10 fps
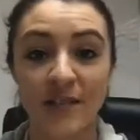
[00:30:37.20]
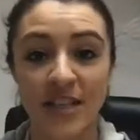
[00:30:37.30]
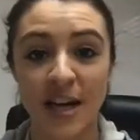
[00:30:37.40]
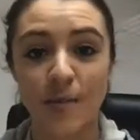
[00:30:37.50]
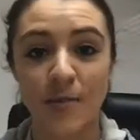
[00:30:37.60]

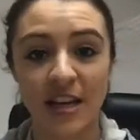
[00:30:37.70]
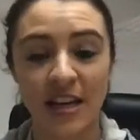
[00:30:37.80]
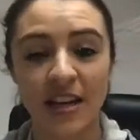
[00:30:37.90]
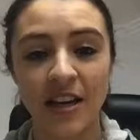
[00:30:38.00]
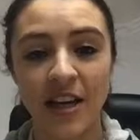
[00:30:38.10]

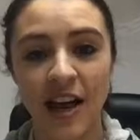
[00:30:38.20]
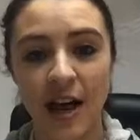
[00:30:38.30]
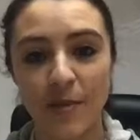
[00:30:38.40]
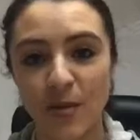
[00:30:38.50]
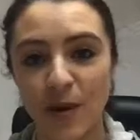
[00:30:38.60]
company.
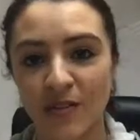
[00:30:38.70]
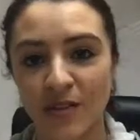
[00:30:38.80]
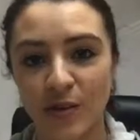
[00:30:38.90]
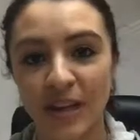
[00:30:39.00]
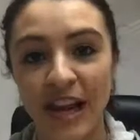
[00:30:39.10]
His wife
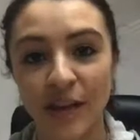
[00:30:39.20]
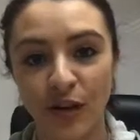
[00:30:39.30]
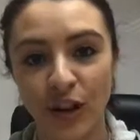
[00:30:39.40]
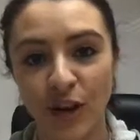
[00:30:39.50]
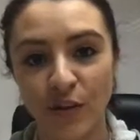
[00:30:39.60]
is Renee
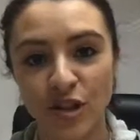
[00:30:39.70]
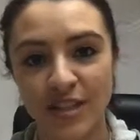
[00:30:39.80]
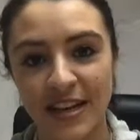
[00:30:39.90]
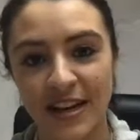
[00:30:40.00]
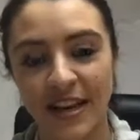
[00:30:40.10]
Rouleau.
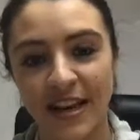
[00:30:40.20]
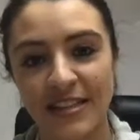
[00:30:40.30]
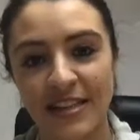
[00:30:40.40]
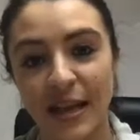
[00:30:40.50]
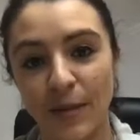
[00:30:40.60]
She's a
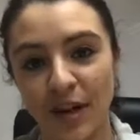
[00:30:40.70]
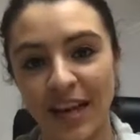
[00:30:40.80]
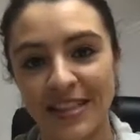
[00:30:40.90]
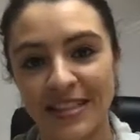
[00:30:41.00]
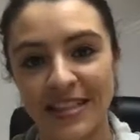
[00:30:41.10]
celebrity
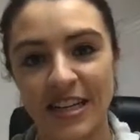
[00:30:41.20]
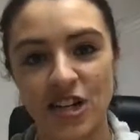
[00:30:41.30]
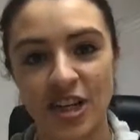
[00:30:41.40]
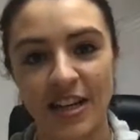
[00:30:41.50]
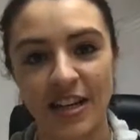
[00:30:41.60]

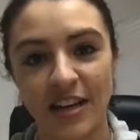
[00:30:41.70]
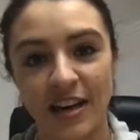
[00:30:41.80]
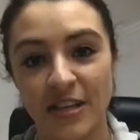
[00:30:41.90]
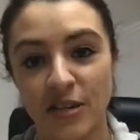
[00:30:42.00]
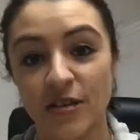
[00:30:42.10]
esthetician and
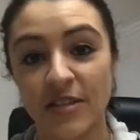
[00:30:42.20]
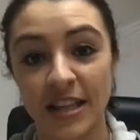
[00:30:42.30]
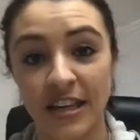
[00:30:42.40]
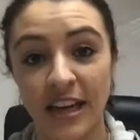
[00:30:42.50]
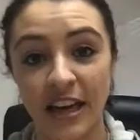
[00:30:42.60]
has her own
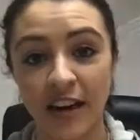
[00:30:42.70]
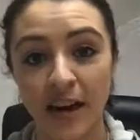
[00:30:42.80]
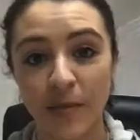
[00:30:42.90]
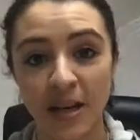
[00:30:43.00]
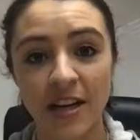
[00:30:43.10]
skincare
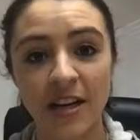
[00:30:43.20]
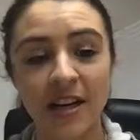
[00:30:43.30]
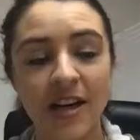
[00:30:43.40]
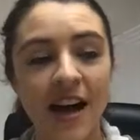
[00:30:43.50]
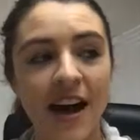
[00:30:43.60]
company.
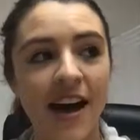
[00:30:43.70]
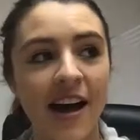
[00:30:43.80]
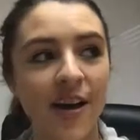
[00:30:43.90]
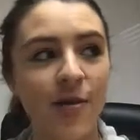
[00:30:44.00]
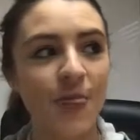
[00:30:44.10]

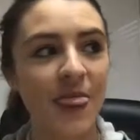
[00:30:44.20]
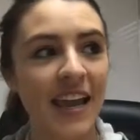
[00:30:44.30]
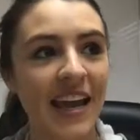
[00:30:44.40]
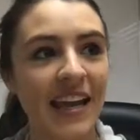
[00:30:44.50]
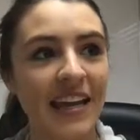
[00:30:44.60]

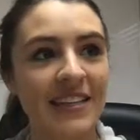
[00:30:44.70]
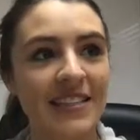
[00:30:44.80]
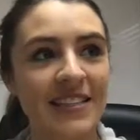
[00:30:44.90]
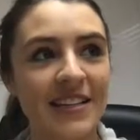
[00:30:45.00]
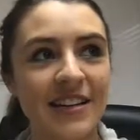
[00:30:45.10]

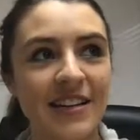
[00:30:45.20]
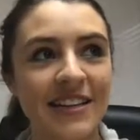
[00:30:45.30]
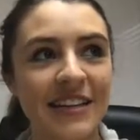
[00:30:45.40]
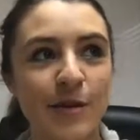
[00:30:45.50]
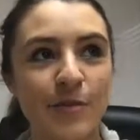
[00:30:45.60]
And
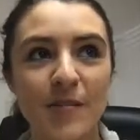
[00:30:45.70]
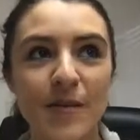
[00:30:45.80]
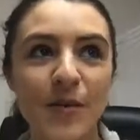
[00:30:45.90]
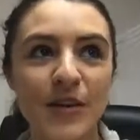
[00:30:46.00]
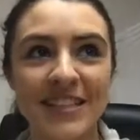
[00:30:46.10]
many
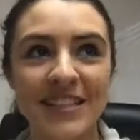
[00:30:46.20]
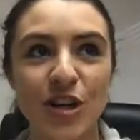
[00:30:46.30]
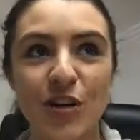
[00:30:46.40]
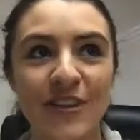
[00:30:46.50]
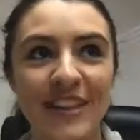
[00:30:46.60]
people just
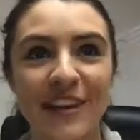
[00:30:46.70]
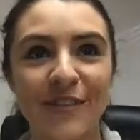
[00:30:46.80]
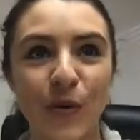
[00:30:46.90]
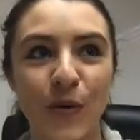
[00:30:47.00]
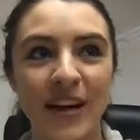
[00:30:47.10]
joked
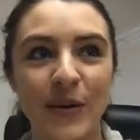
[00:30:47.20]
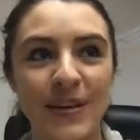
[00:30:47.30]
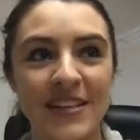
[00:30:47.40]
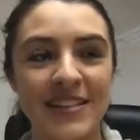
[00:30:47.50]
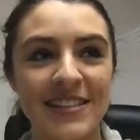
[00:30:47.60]
that Florian
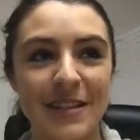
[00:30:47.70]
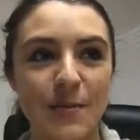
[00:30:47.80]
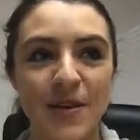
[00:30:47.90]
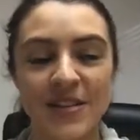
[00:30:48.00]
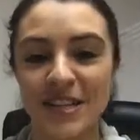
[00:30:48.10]
was the
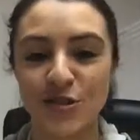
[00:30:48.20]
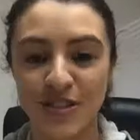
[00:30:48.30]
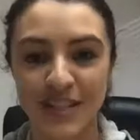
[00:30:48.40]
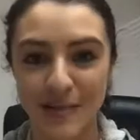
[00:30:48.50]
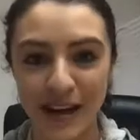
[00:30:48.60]
most
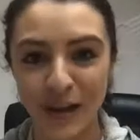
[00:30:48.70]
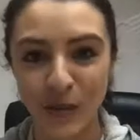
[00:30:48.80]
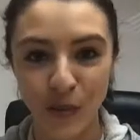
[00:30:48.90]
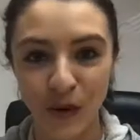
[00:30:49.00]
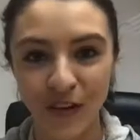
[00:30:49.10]
interesting man in
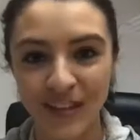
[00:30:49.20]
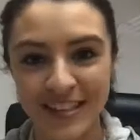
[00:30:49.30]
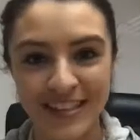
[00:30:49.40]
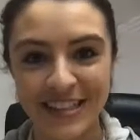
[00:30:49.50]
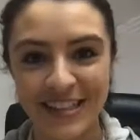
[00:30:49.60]
the world,
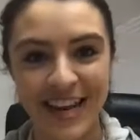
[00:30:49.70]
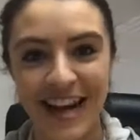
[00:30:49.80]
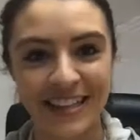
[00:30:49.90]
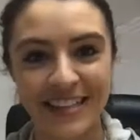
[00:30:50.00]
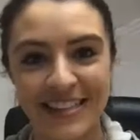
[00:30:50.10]
because he just
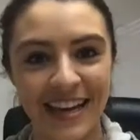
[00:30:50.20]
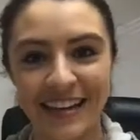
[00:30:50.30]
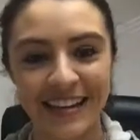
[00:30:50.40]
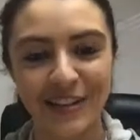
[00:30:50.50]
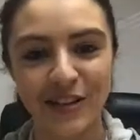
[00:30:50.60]
had this like
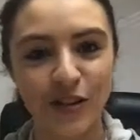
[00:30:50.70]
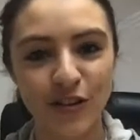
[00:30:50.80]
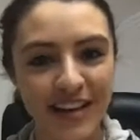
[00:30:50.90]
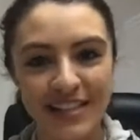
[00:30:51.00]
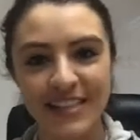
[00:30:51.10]

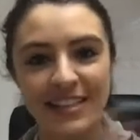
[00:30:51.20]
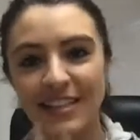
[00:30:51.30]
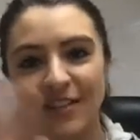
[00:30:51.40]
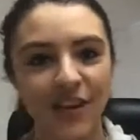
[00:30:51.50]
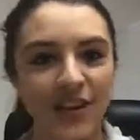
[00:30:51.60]
crazy
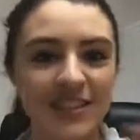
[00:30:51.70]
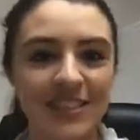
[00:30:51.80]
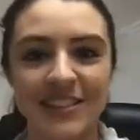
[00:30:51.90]
diverse,